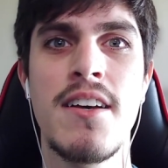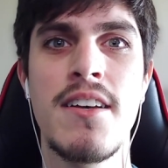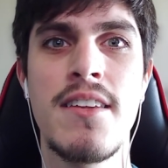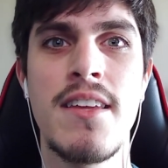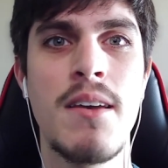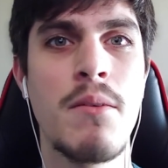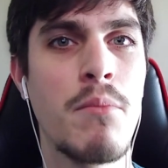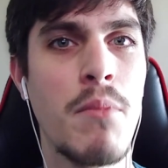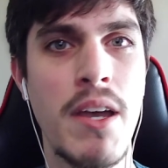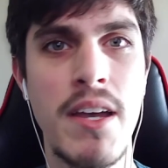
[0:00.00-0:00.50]

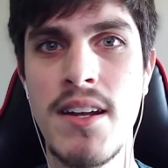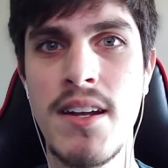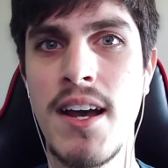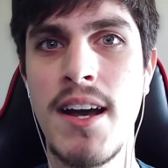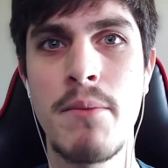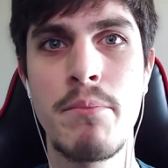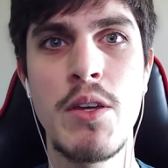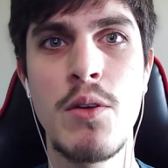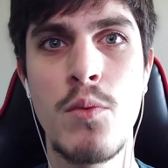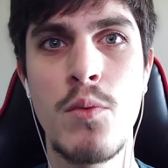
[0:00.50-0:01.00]
It may
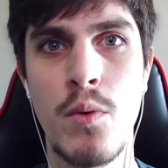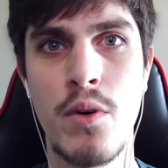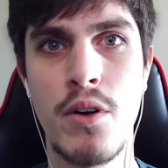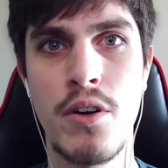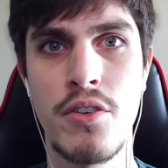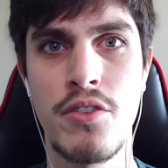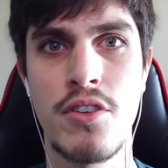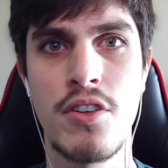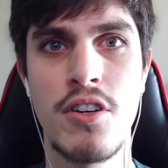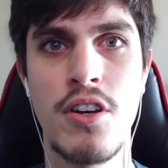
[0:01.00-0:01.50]
not be
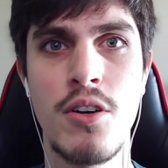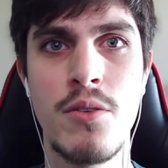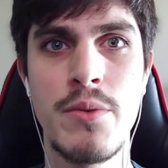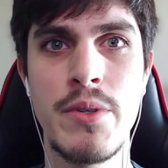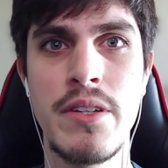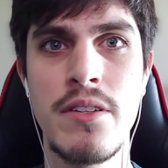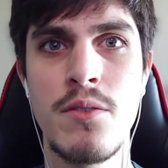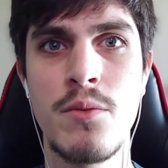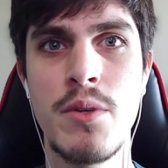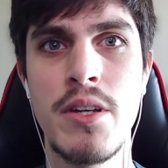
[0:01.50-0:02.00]
worth
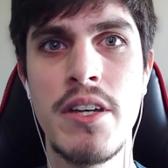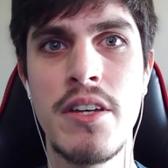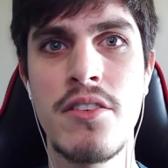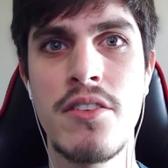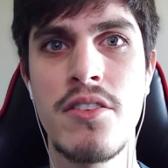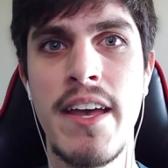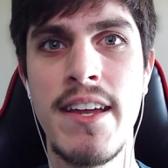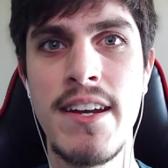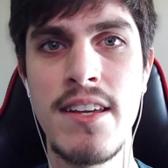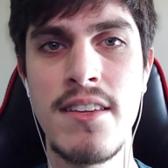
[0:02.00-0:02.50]
going
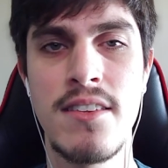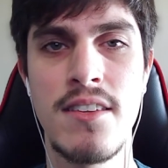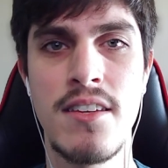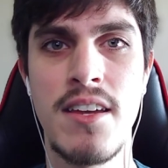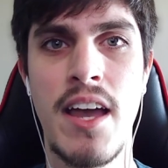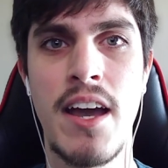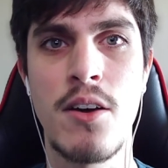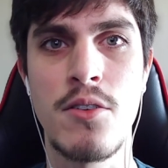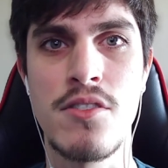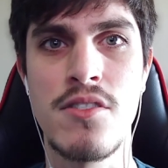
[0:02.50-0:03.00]
with anything
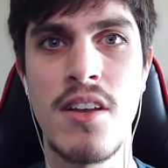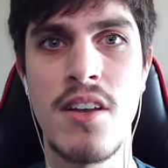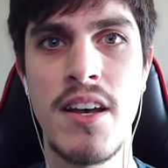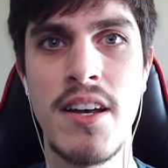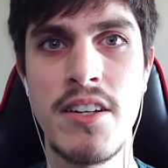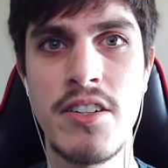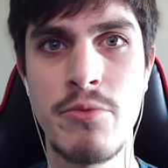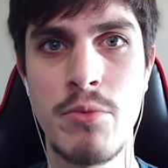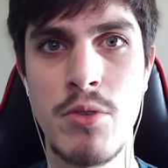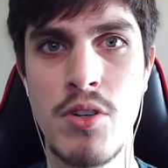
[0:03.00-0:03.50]

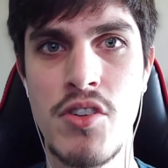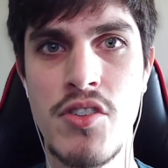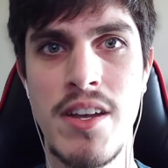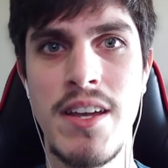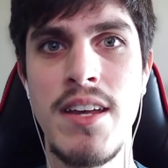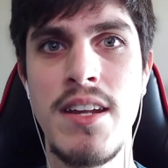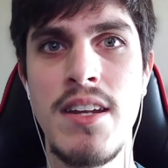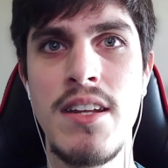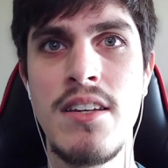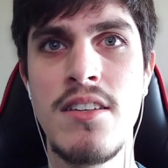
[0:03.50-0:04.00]
outside of
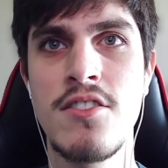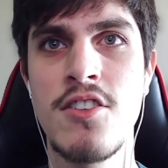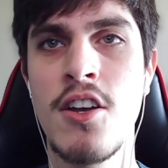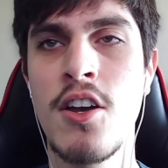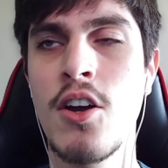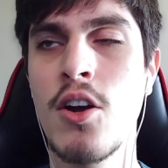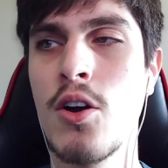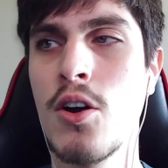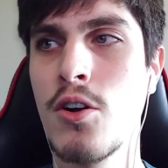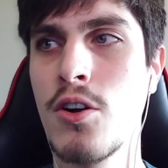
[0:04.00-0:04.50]
Mercedes
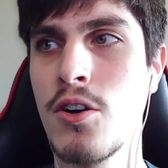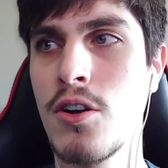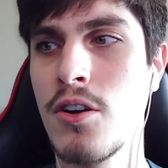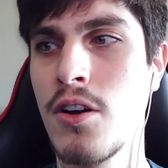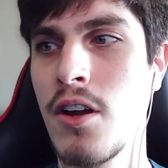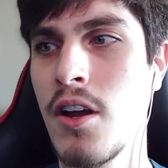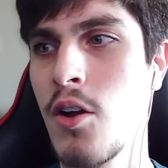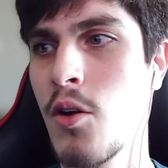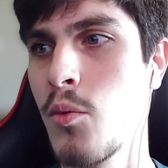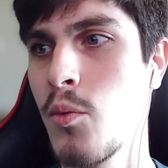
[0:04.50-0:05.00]

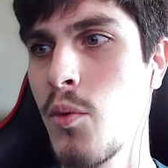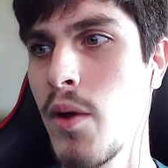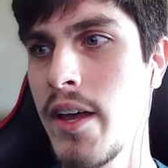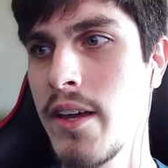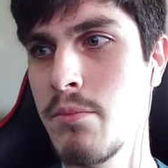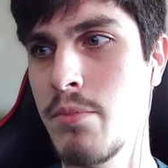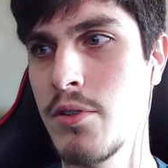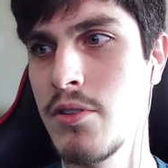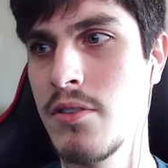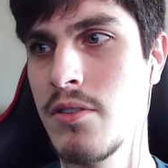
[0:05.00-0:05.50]
or
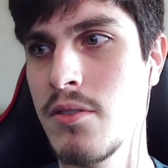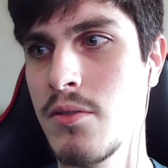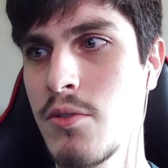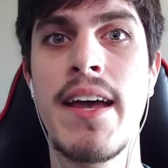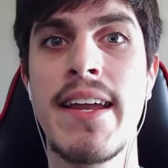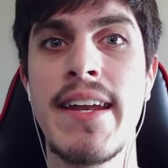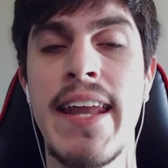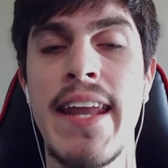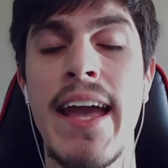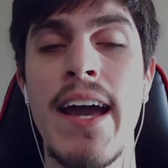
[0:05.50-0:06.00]
Red Bull.
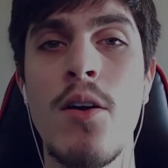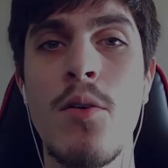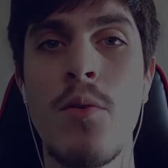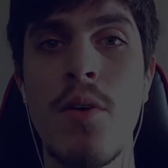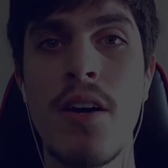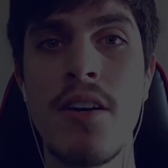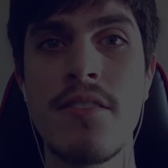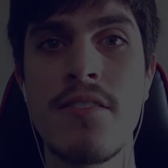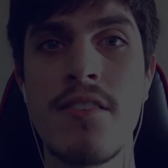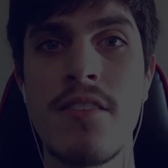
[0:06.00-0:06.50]
Now
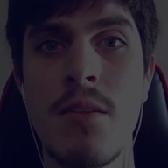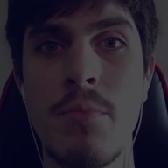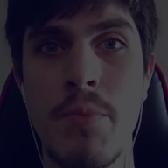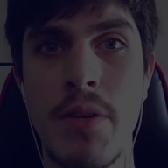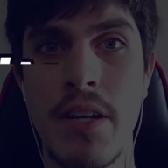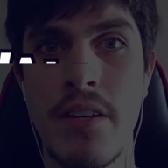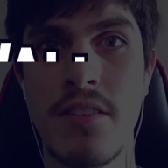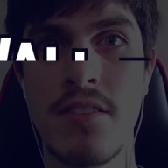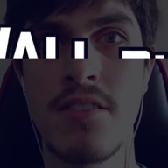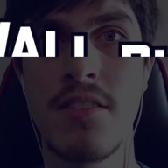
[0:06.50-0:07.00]
on to the
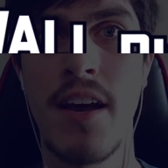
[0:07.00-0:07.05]
picks.